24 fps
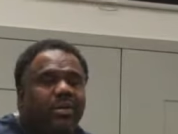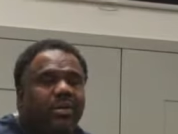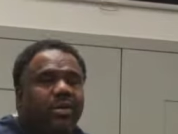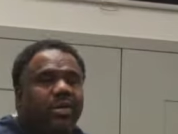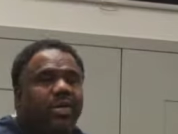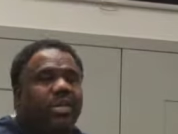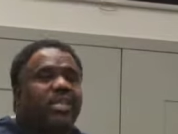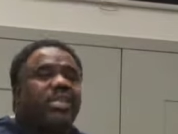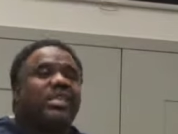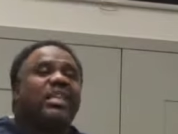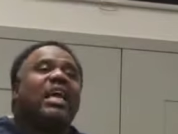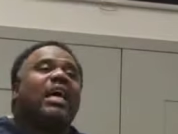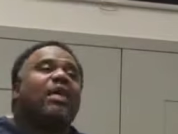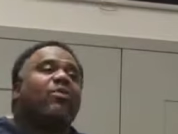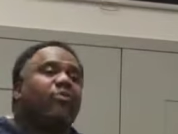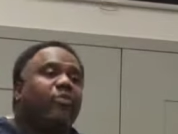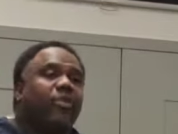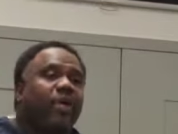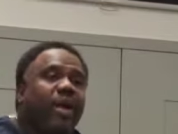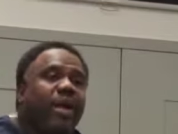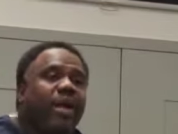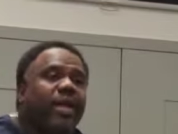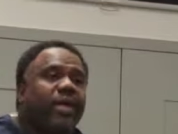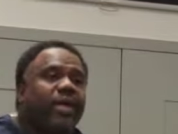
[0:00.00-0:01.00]
It's not
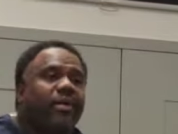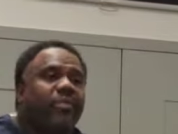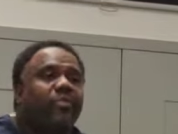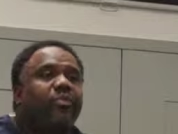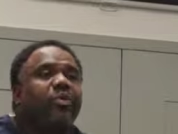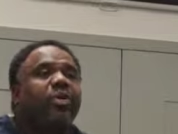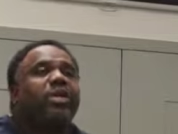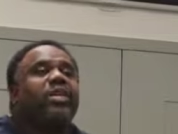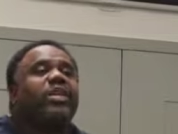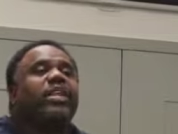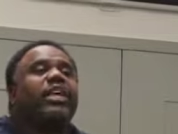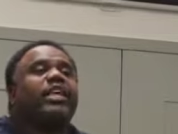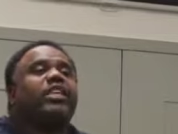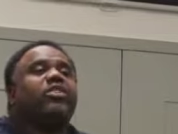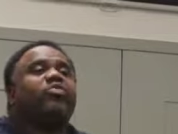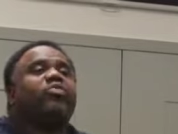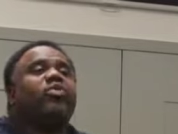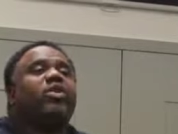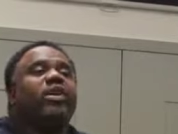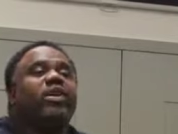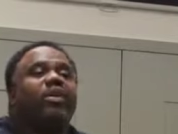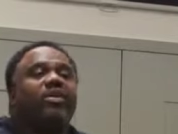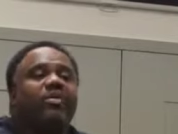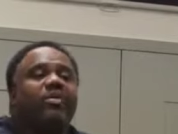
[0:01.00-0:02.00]
bragging, but that's
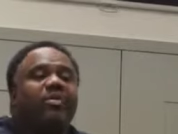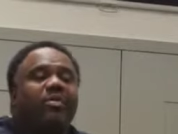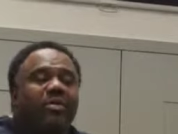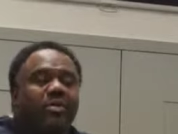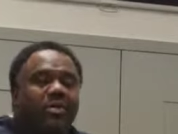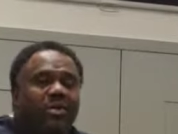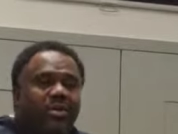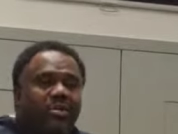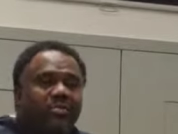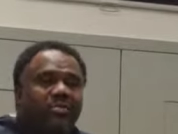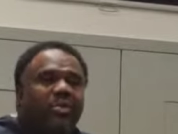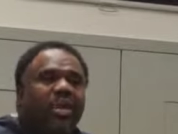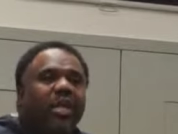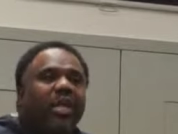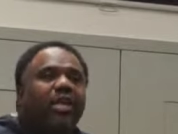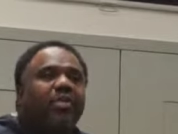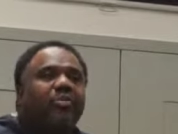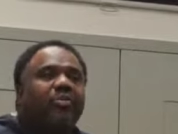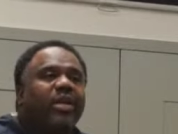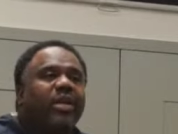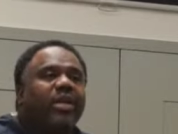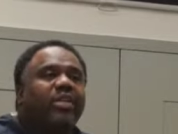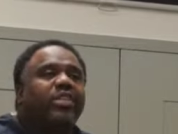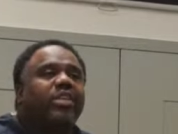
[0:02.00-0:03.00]
what made
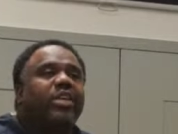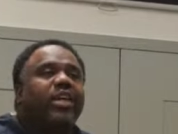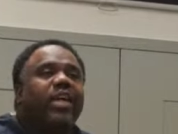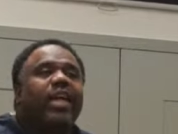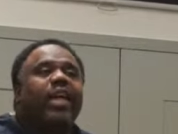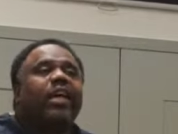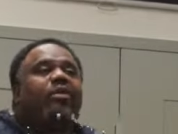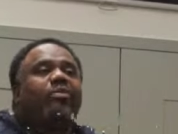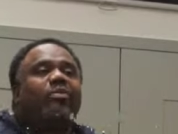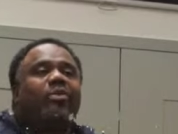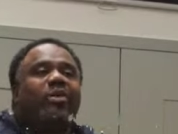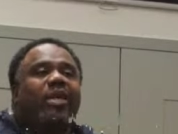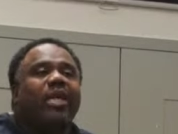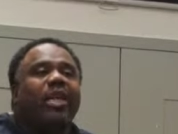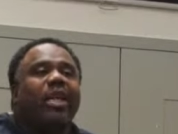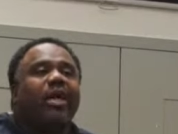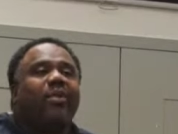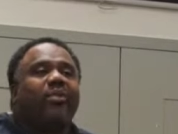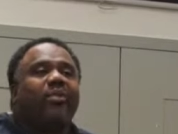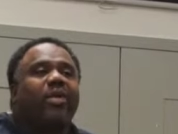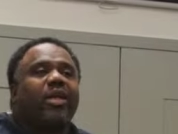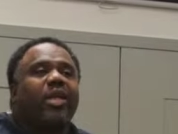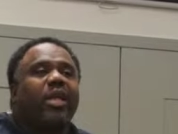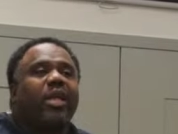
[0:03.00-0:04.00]
me into the animal that
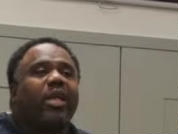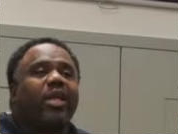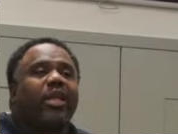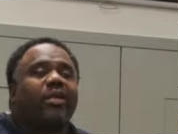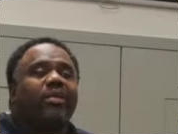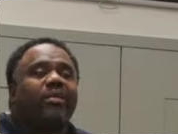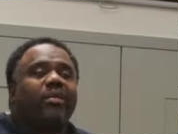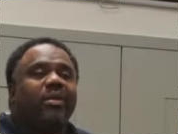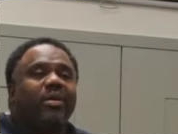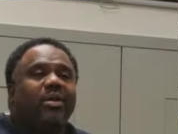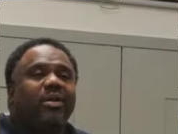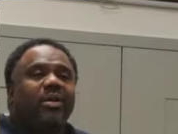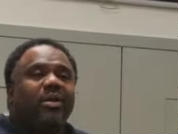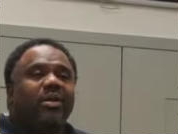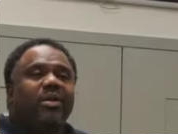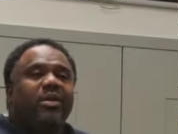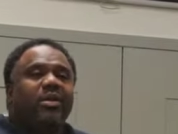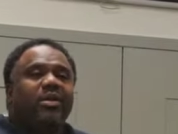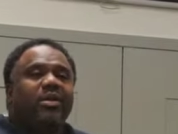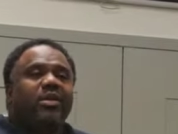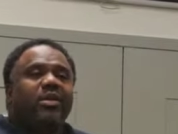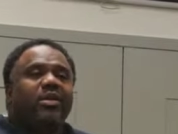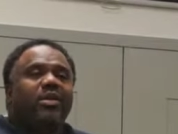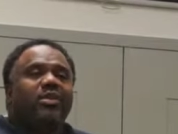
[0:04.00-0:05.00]
I became.
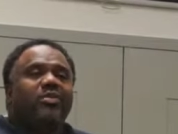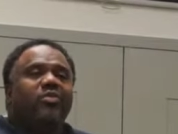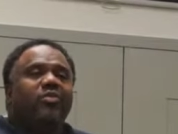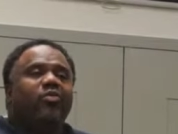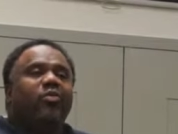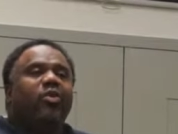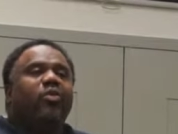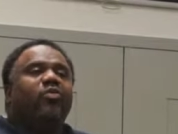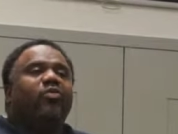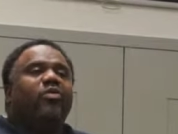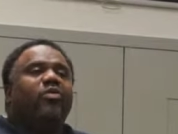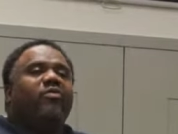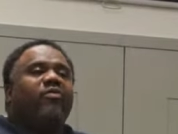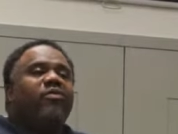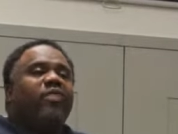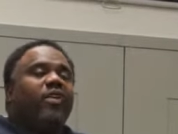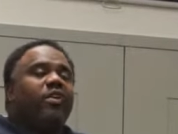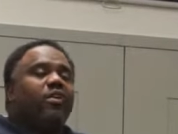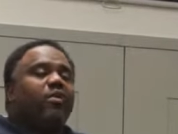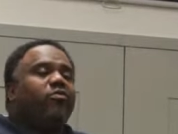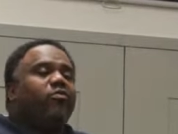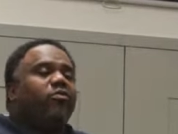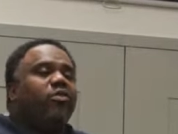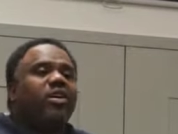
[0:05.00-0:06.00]
What we
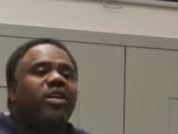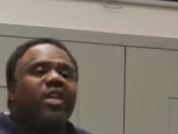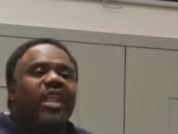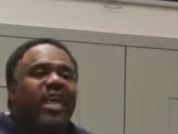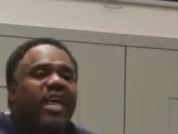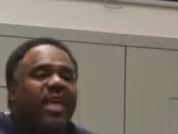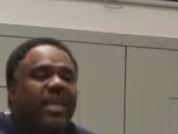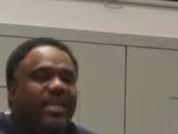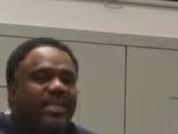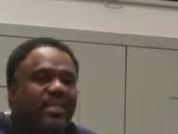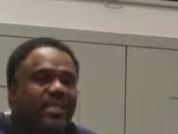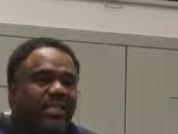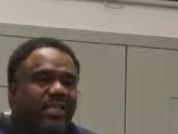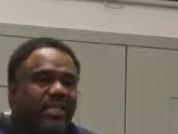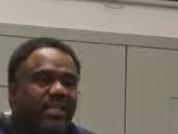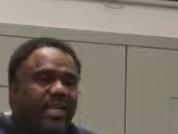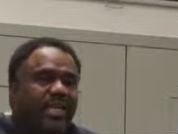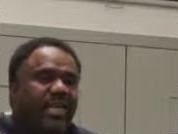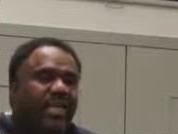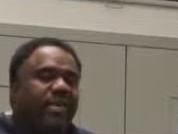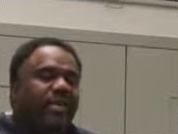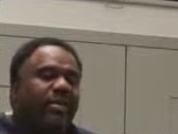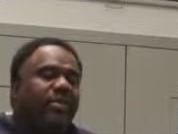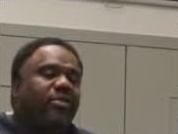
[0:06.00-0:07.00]
fail to realize is
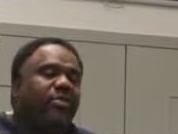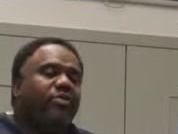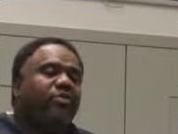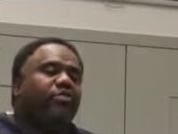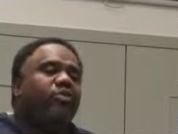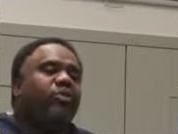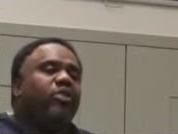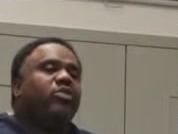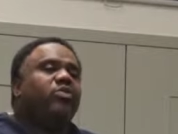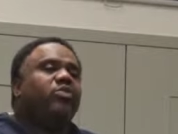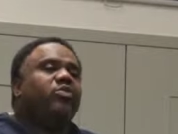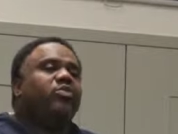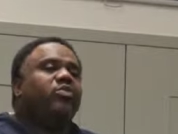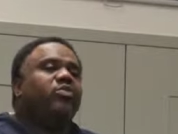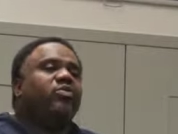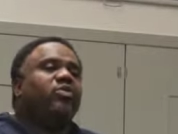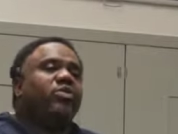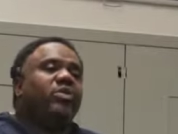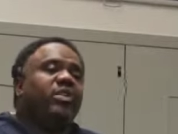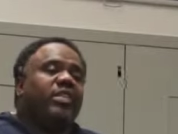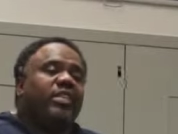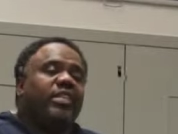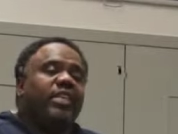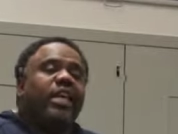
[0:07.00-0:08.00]
that when you
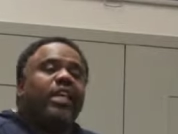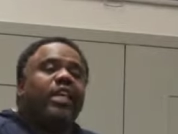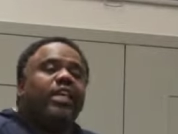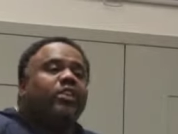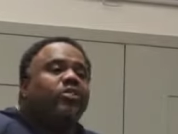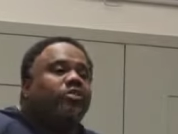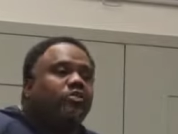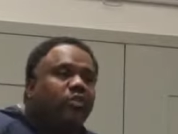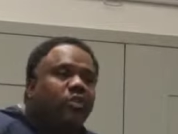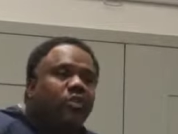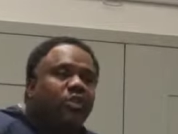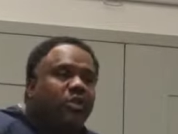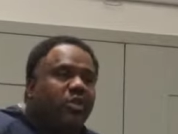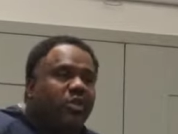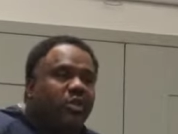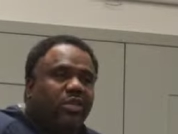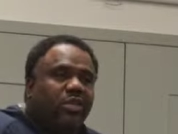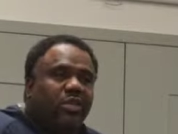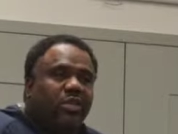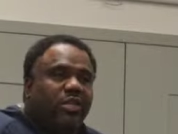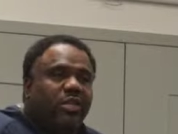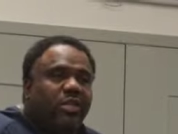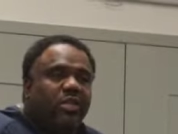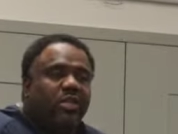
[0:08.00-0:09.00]
selling
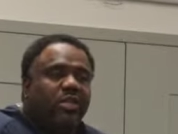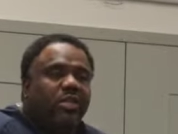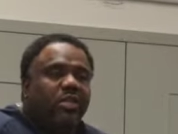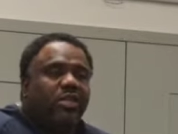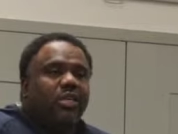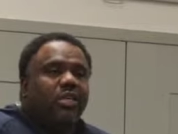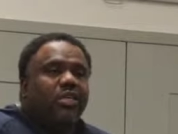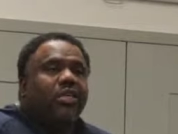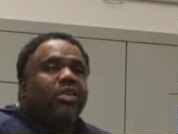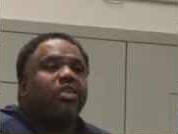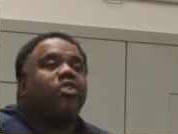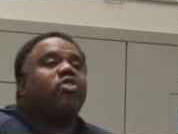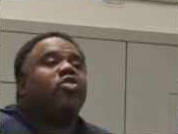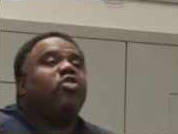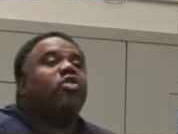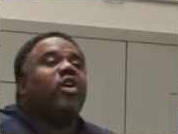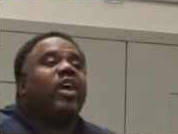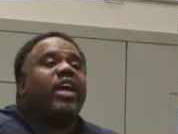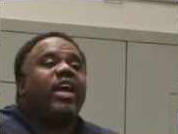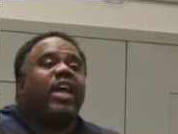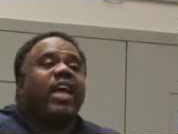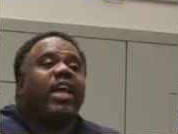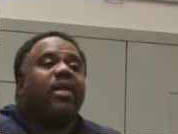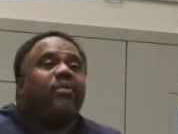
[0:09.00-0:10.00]
drugs, your
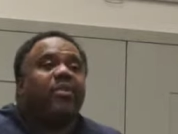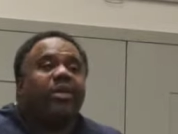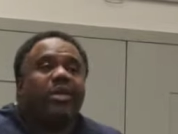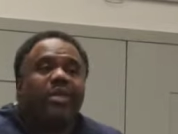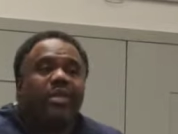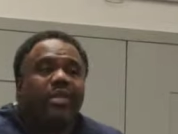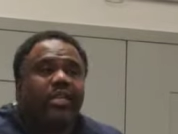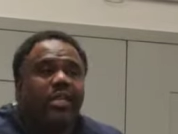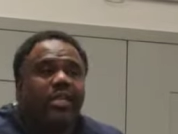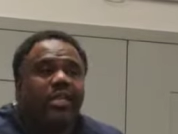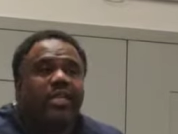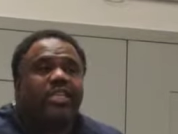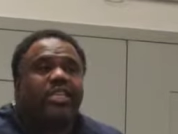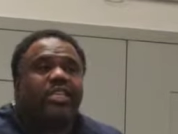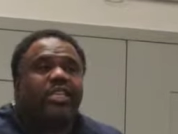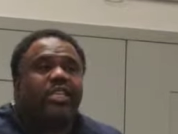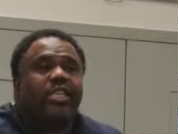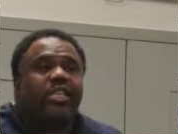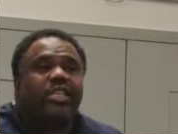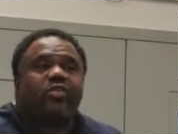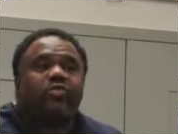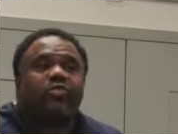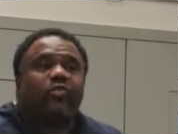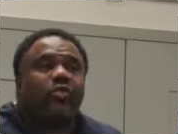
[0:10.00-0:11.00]
habit is
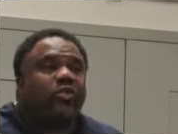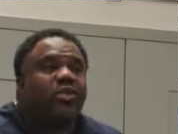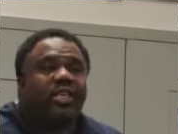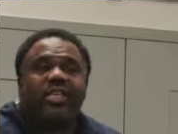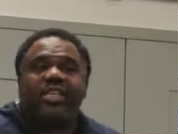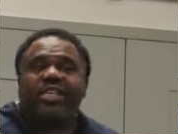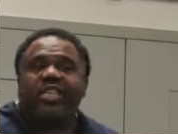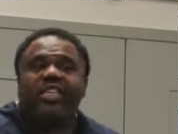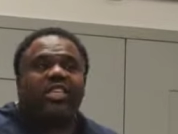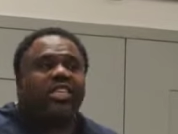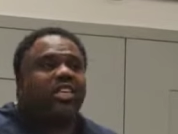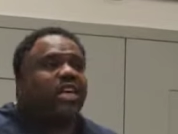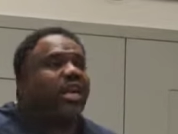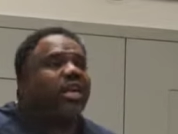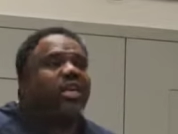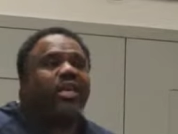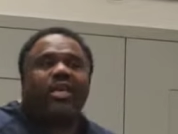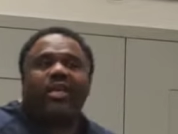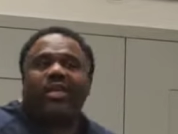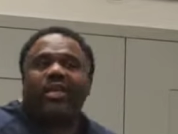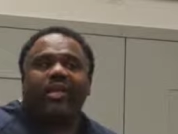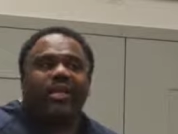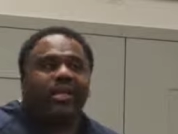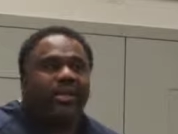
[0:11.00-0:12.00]
just as worse as the
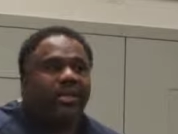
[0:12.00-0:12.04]
junkie,